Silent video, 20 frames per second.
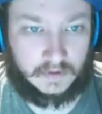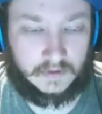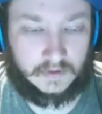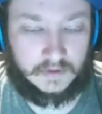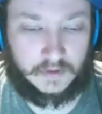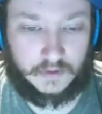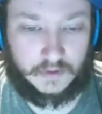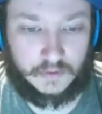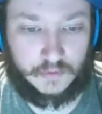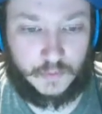
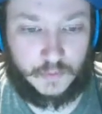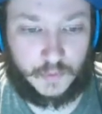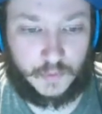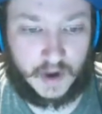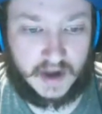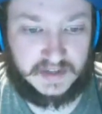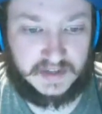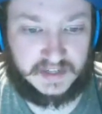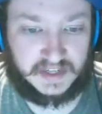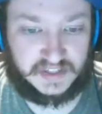you
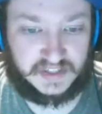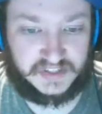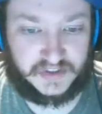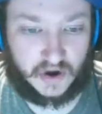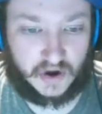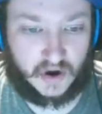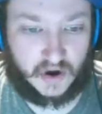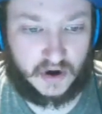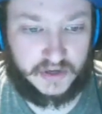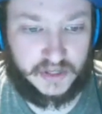rising
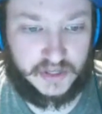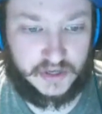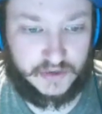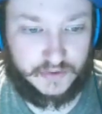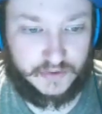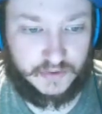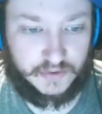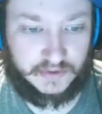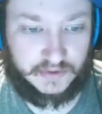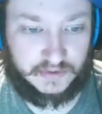star,
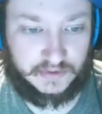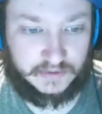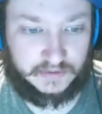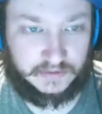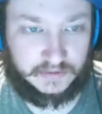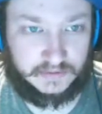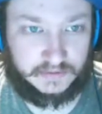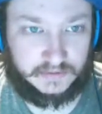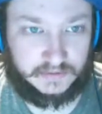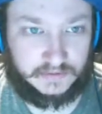you.
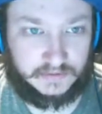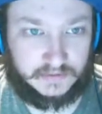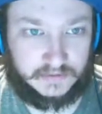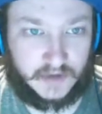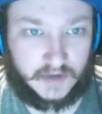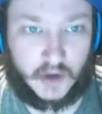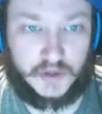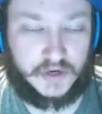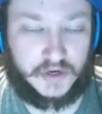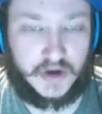
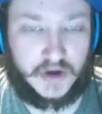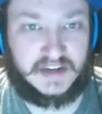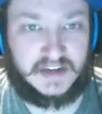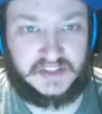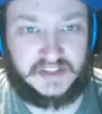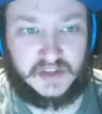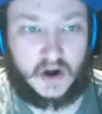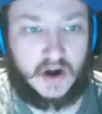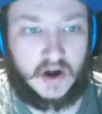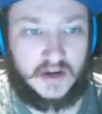No, you're not a
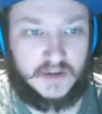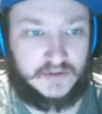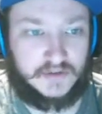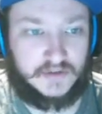star, you. Sorry,